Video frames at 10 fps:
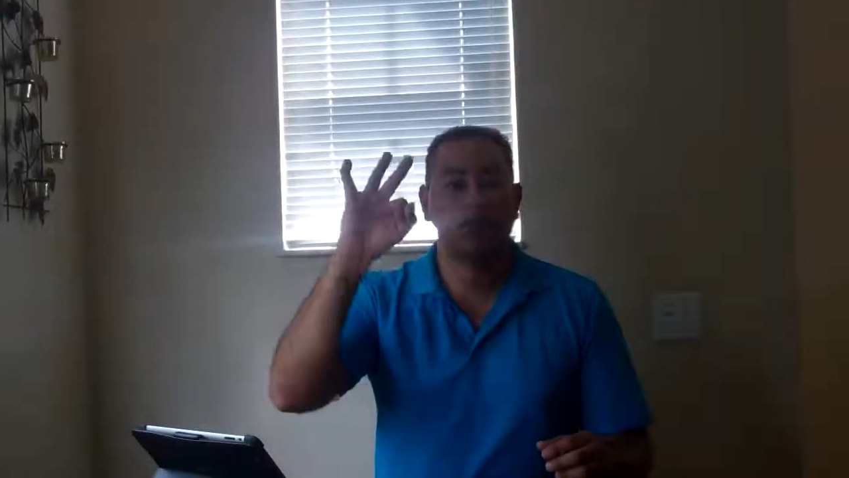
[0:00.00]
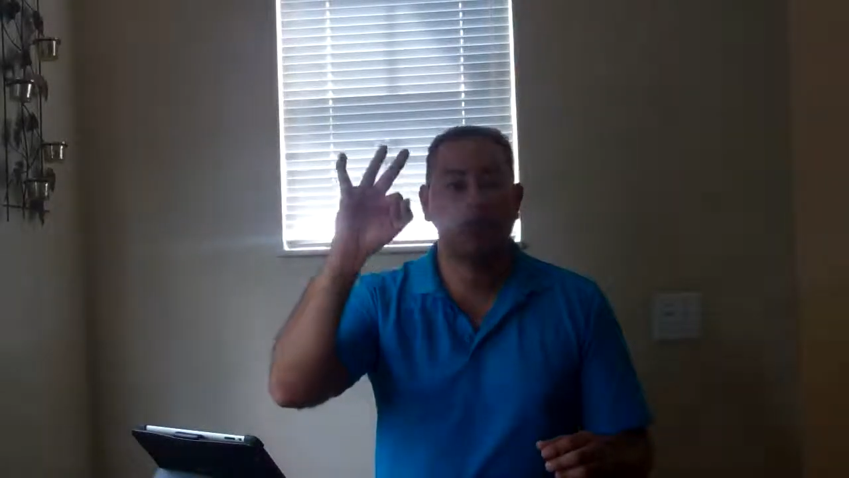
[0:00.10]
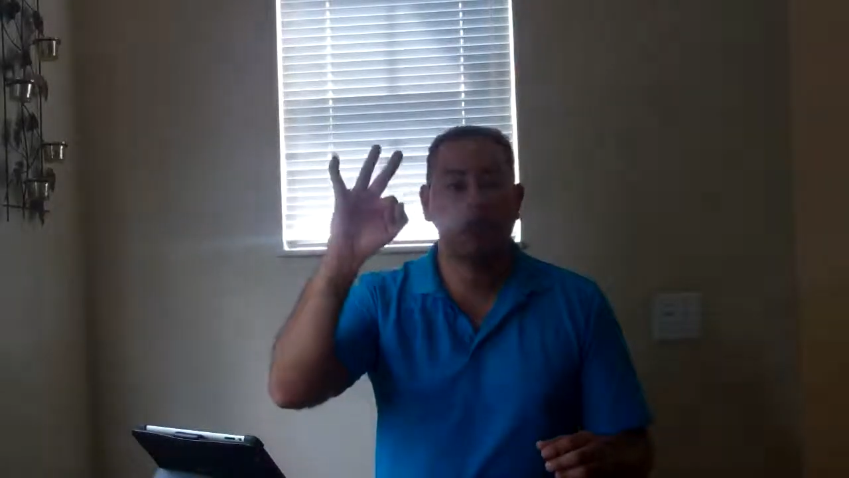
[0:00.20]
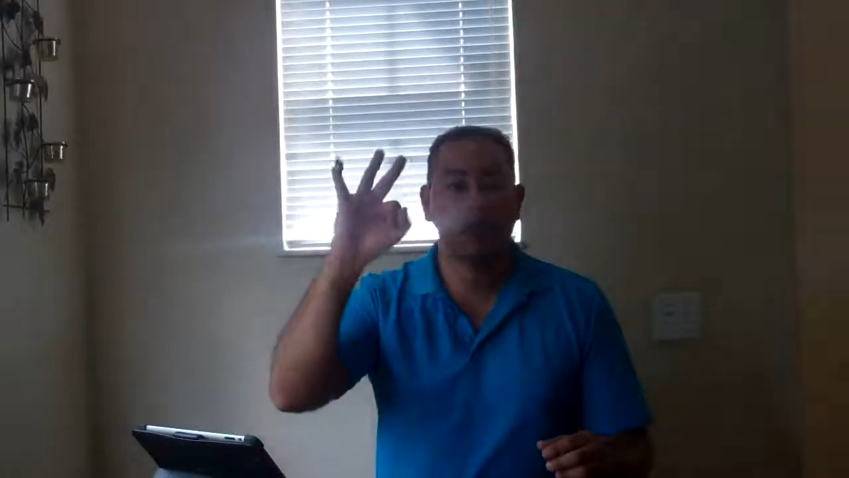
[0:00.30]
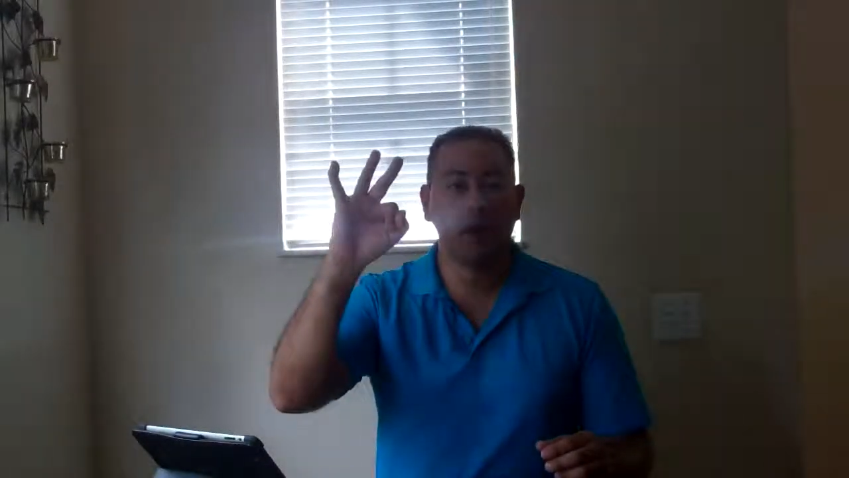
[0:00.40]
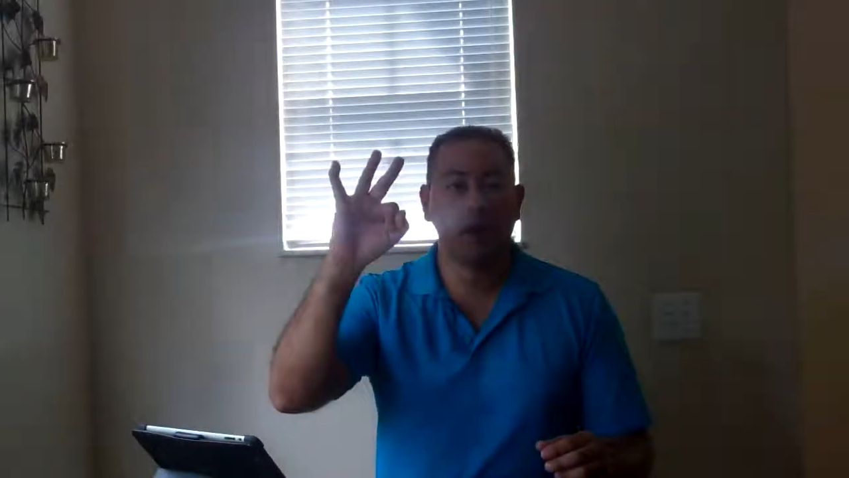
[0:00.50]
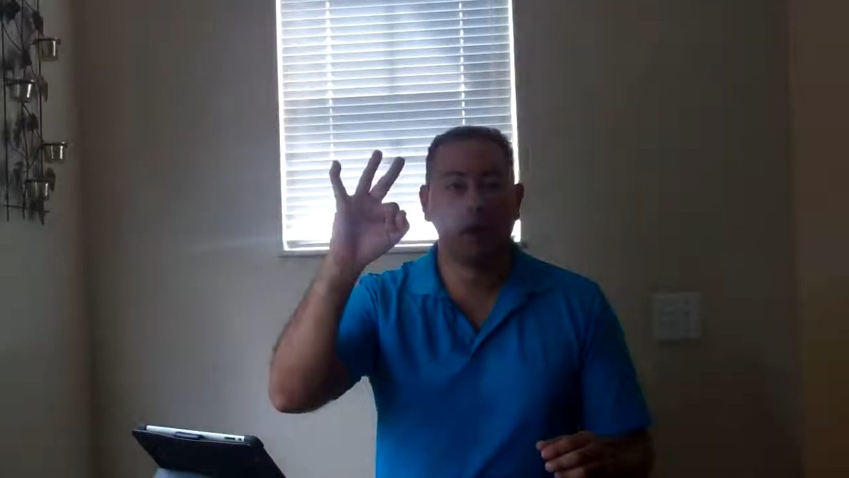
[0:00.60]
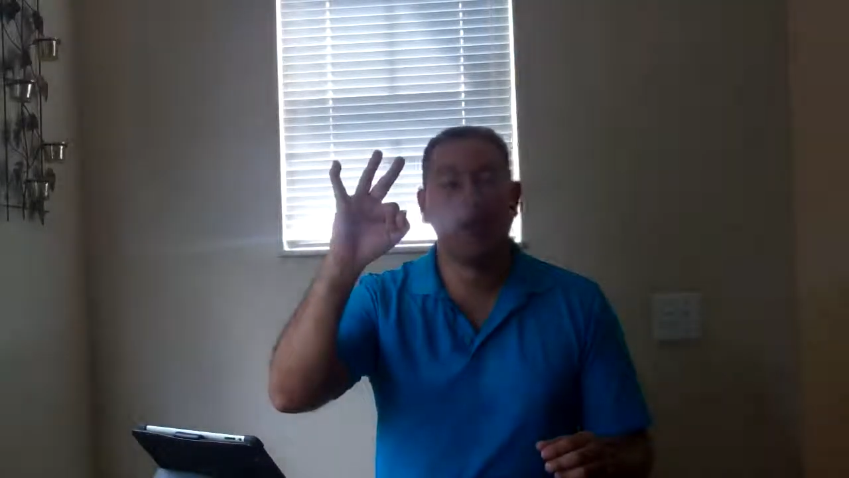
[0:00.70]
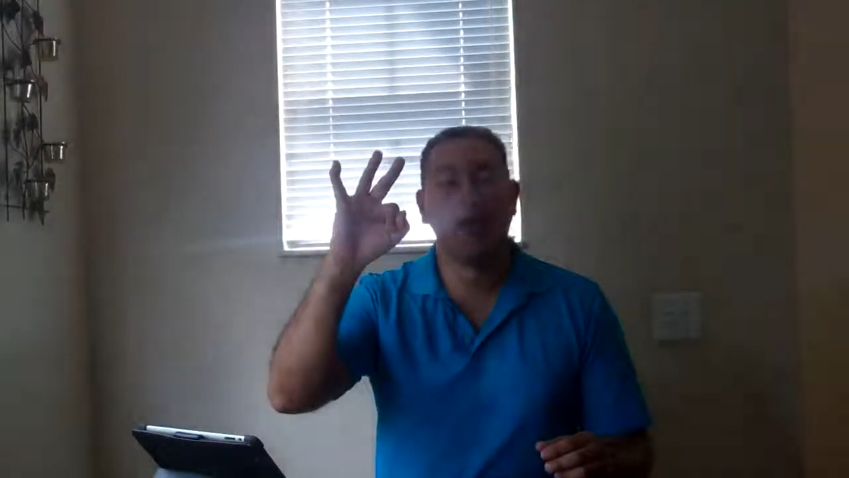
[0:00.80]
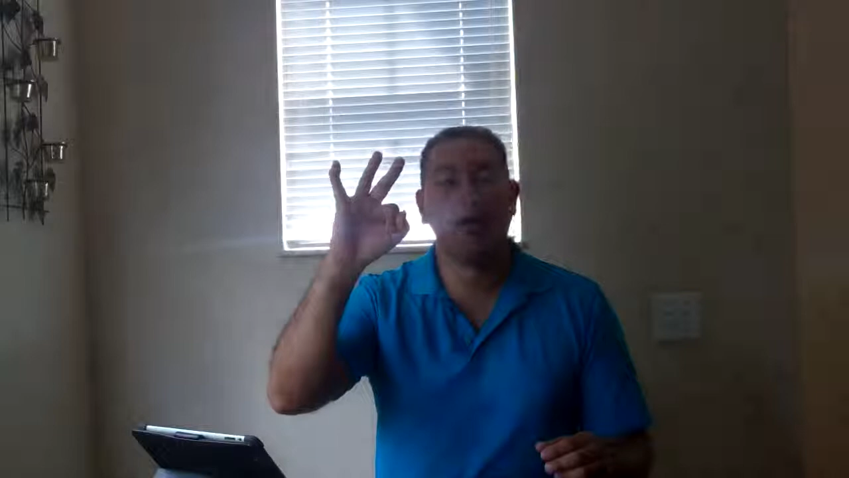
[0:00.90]
3
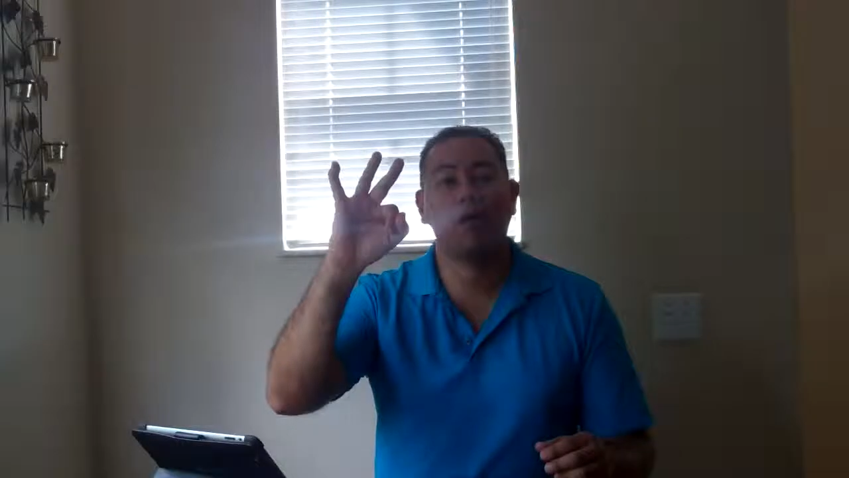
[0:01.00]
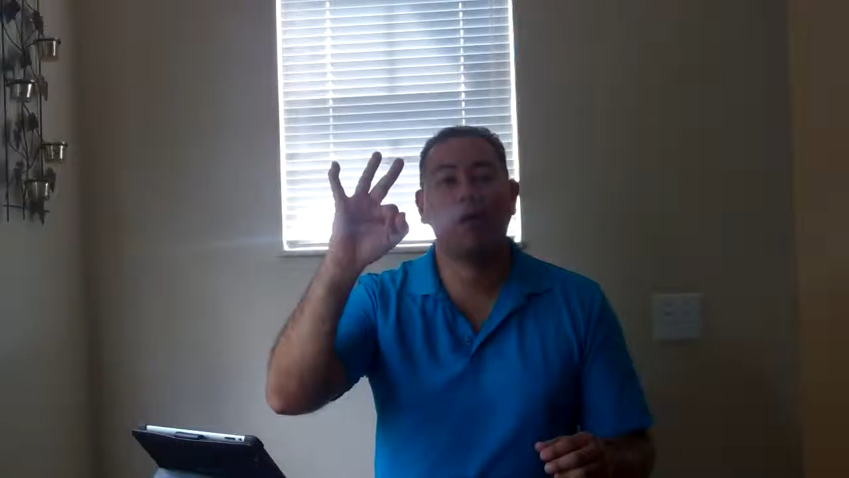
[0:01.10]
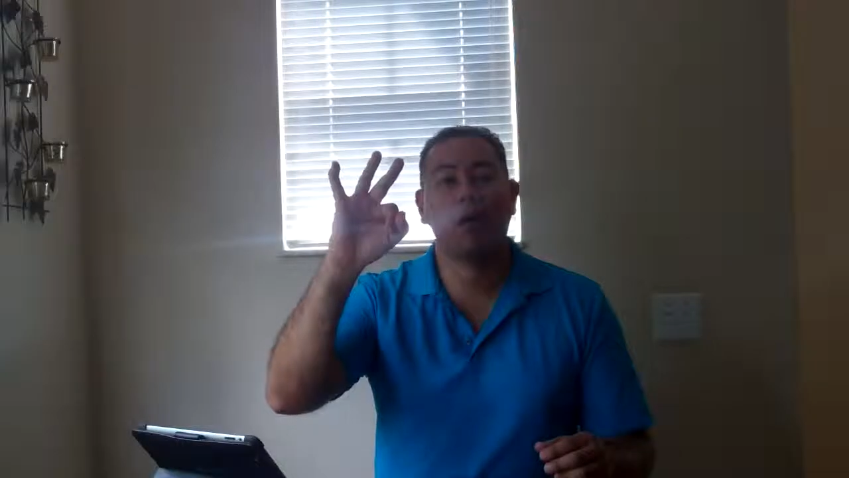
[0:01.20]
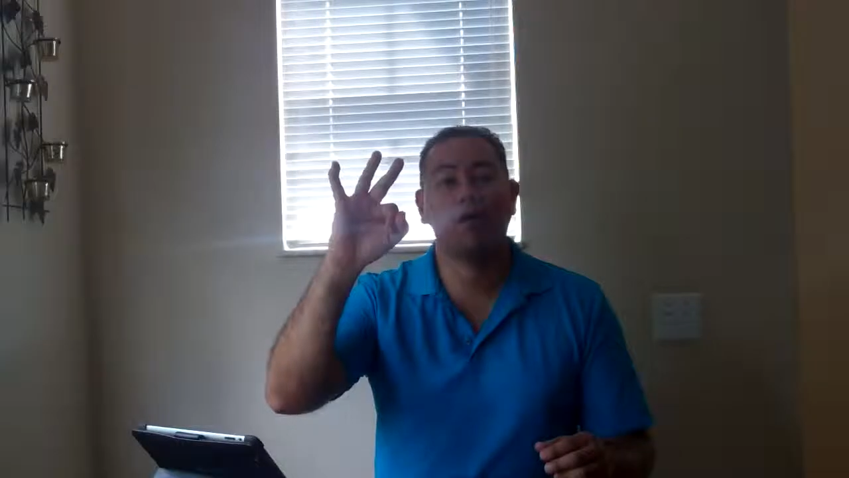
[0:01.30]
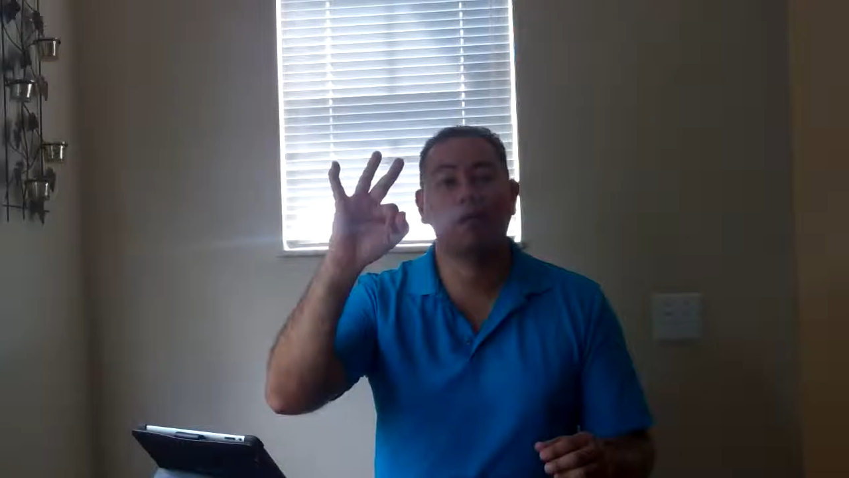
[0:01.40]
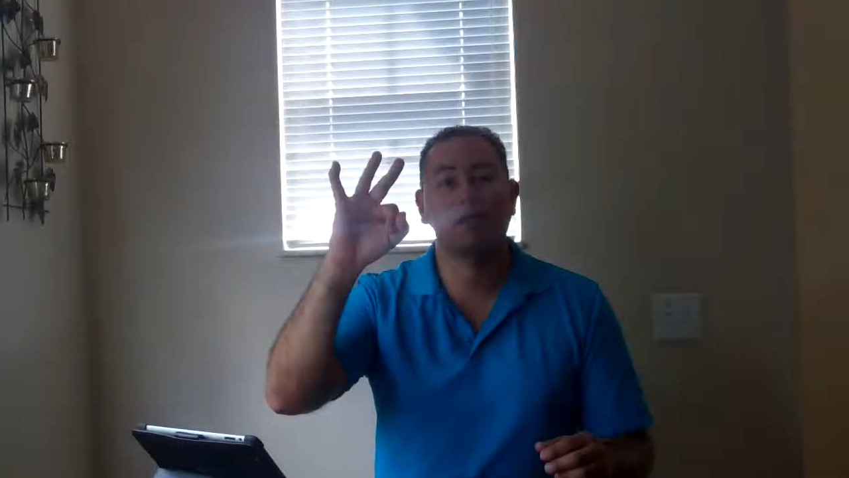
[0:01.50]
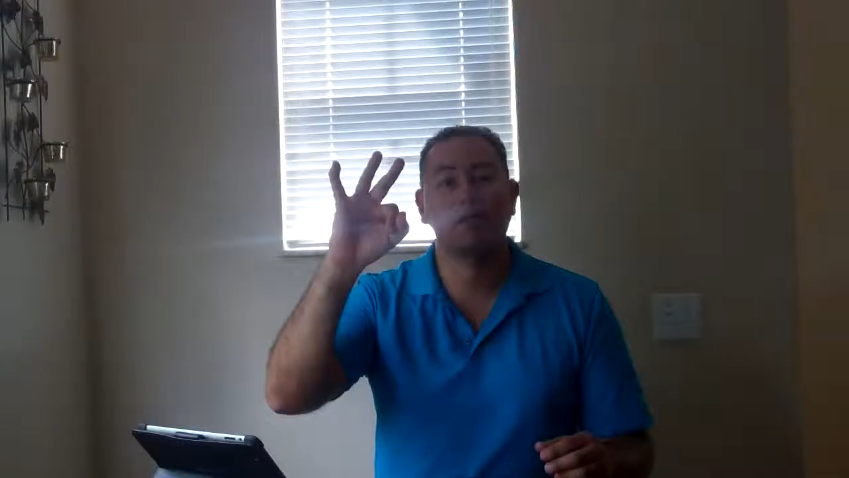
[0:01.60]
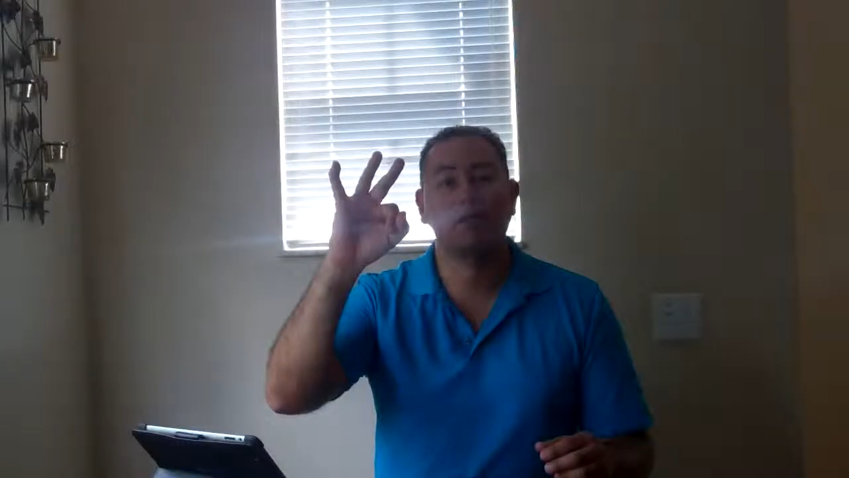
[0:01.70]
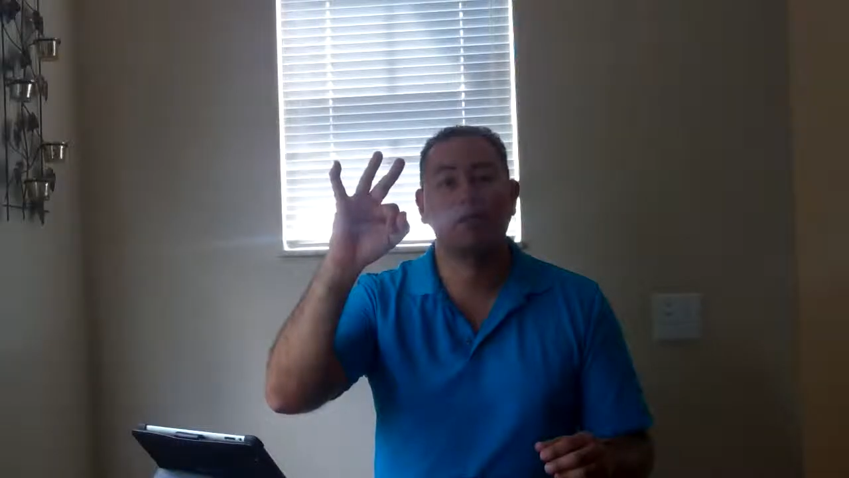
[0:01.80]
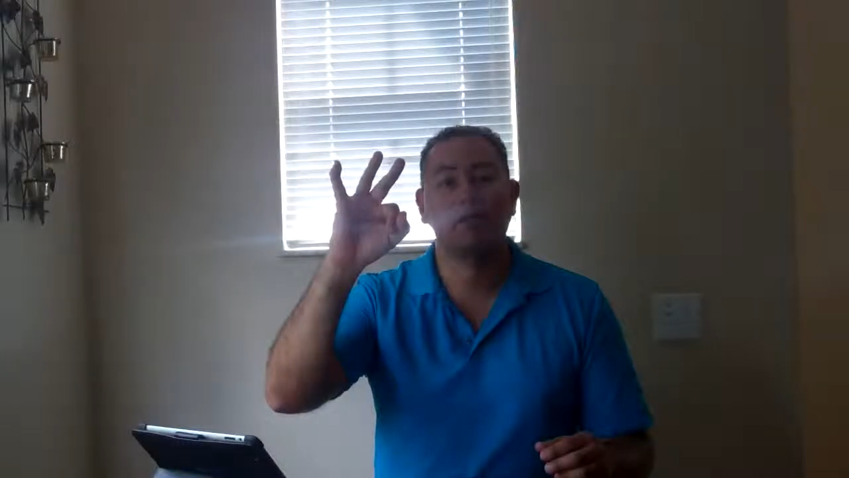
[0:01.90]
body paragraphs,